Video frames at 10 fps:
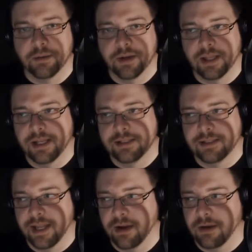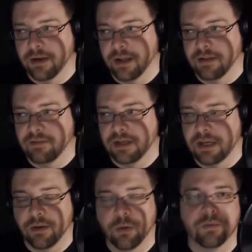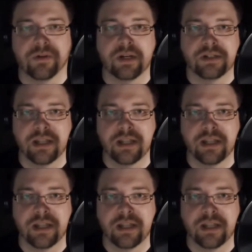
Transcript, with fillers: realize they are not living in an orphanage.